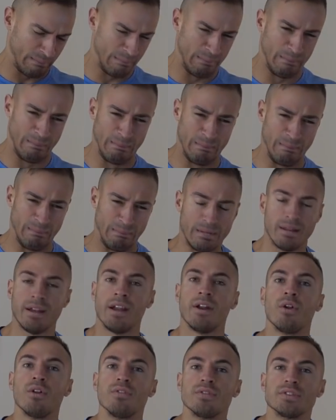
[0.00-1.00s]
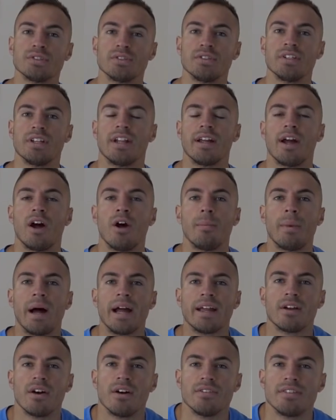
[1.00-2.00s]
And then all of a sudden you're like, oh
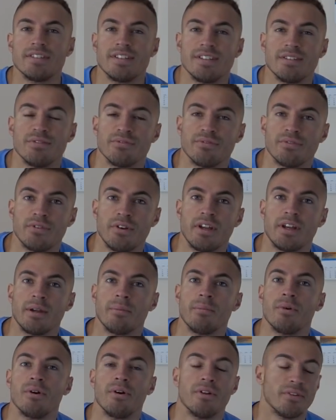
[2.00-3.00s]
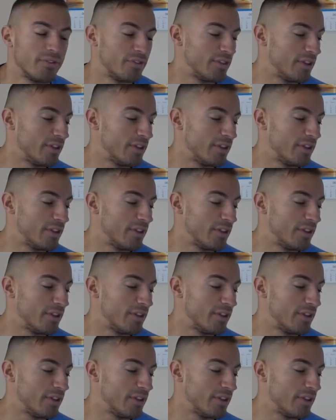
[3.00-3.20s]
my god, this isn't funny anymore.